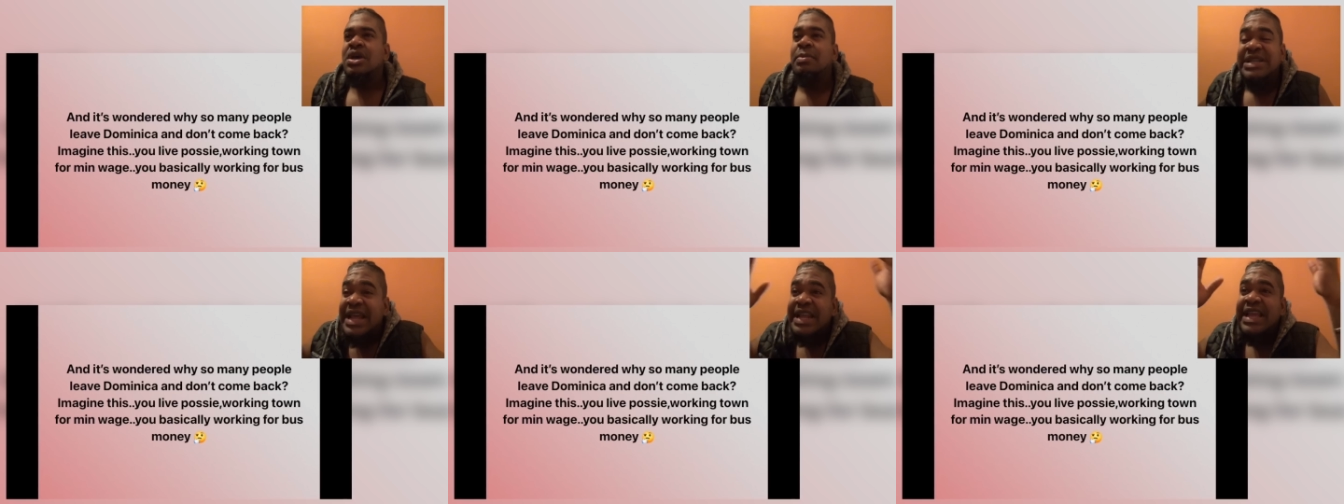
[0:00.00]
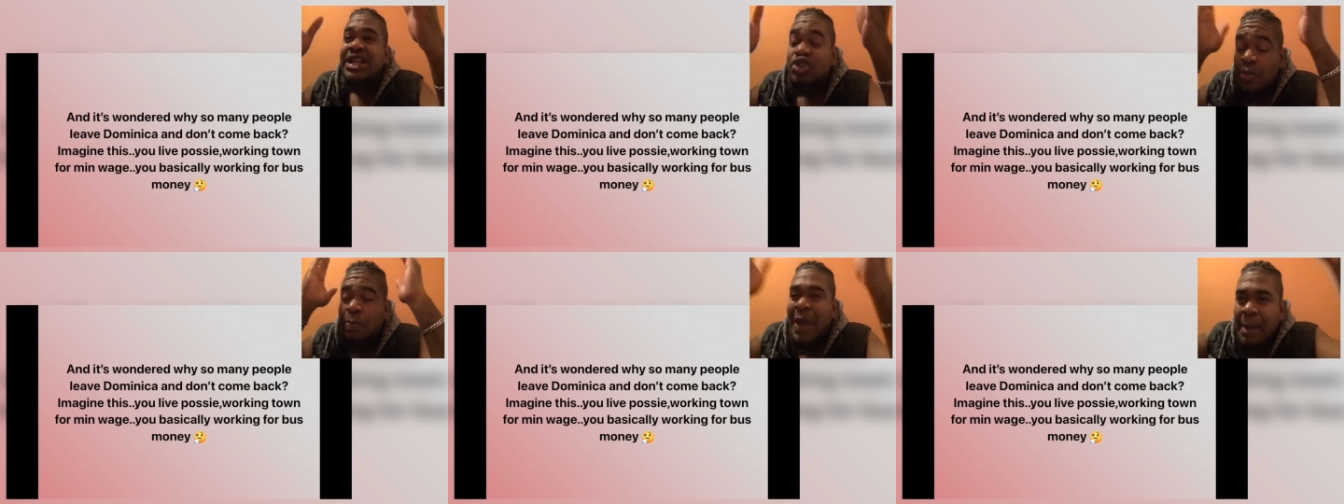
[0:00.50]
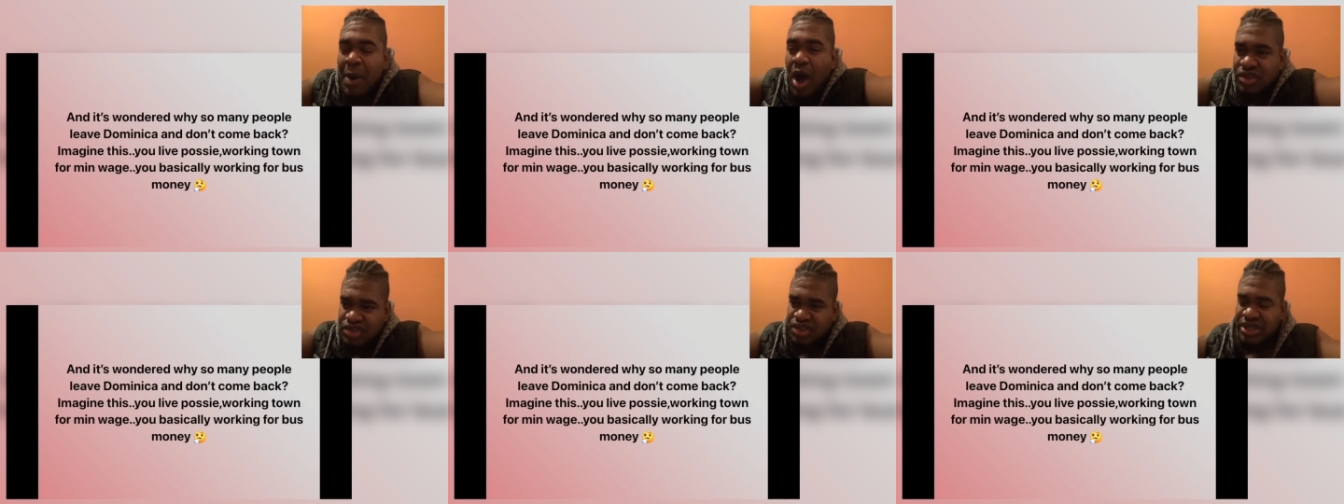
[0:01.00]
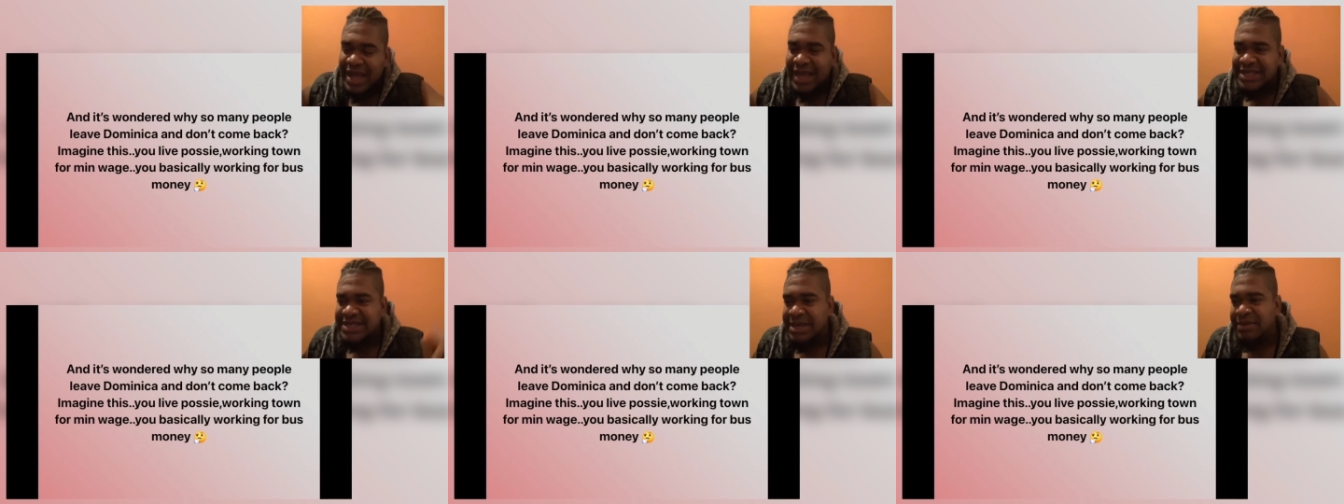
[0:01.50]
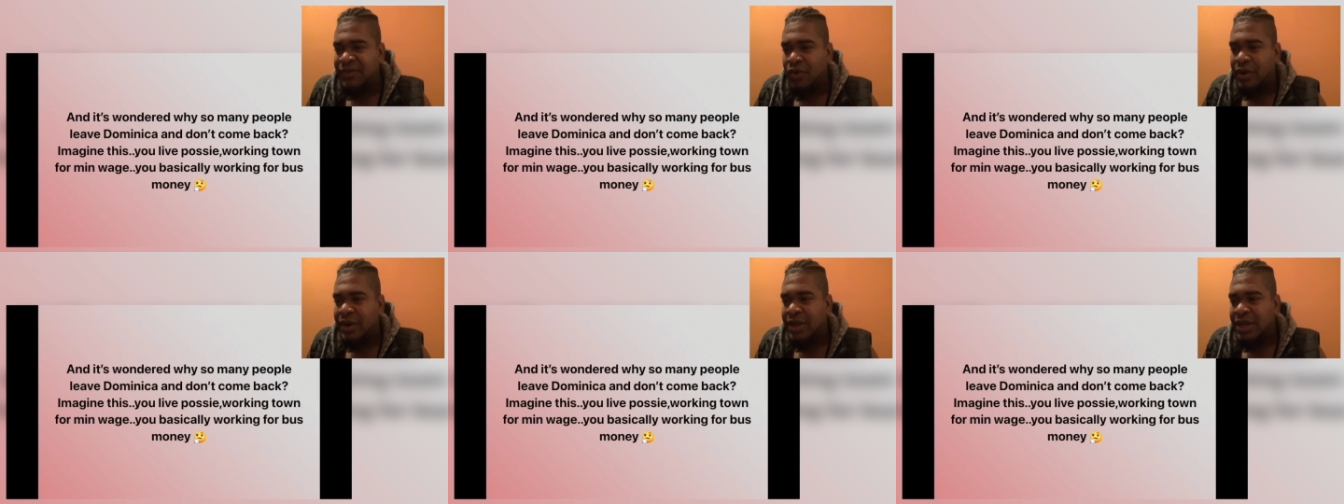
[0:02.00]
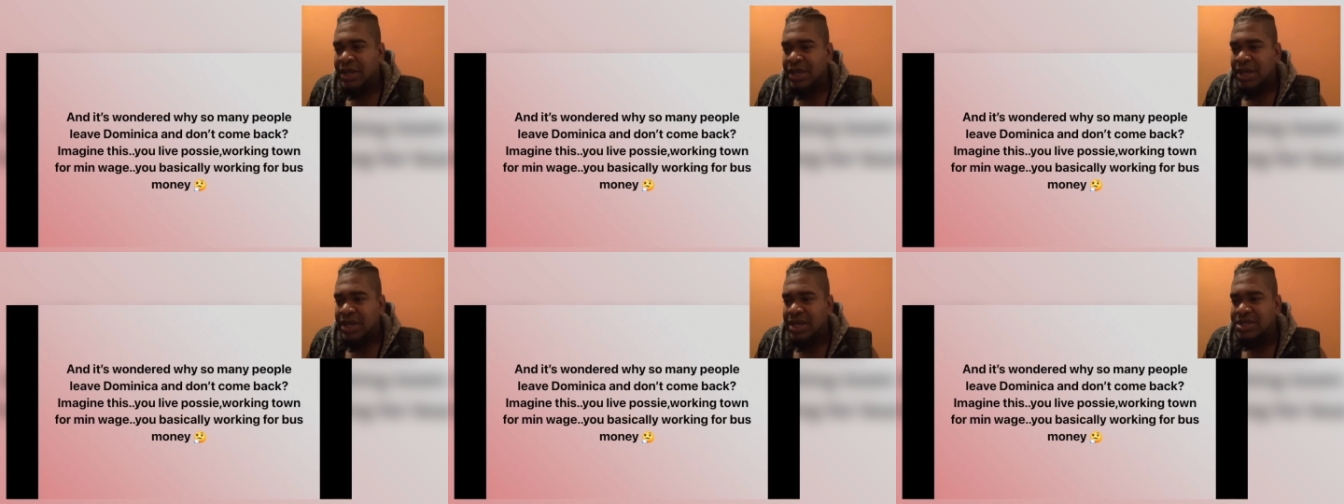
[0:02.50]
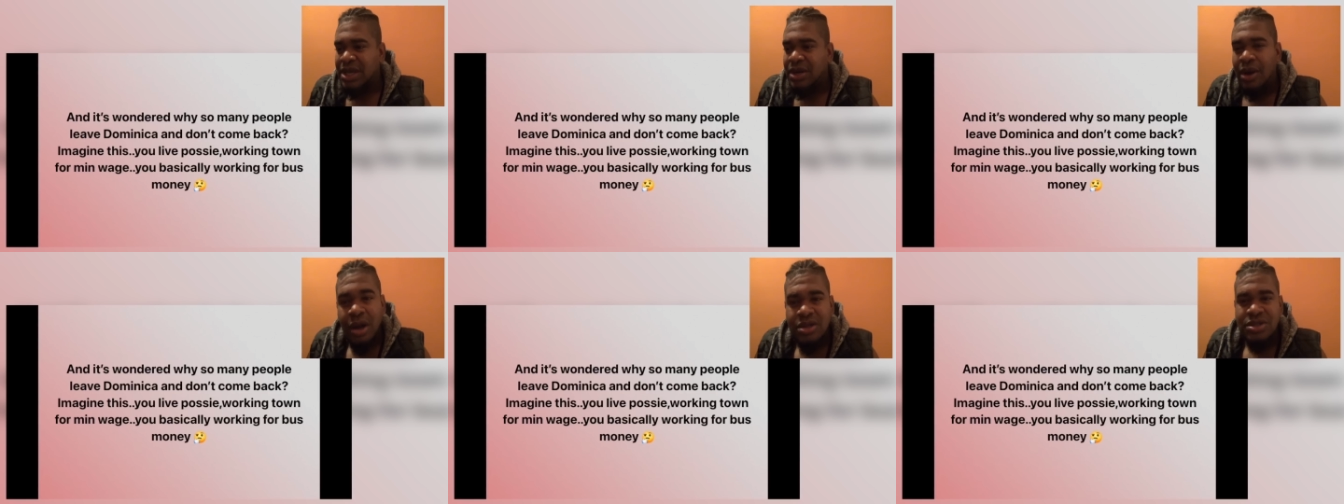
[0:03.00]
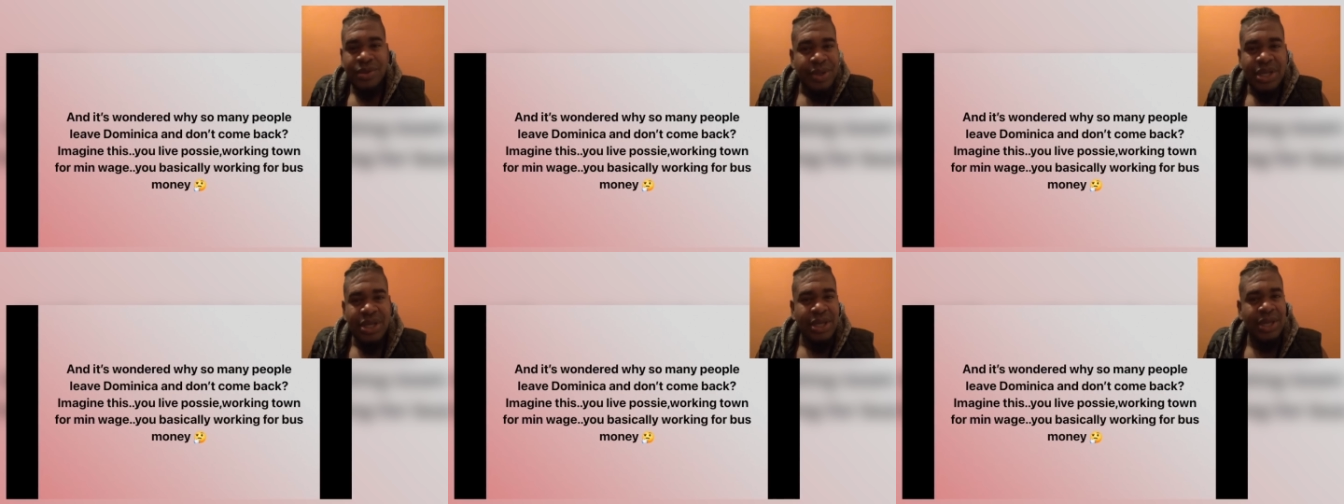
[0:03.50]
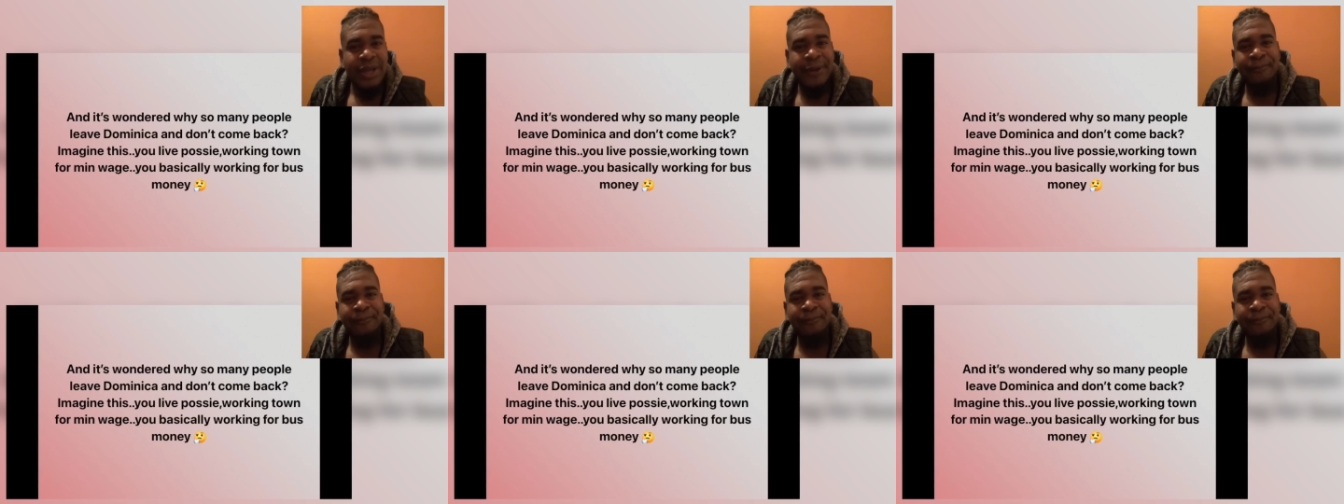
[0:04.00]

But then again, to pay boss, like I said before, is a luxury.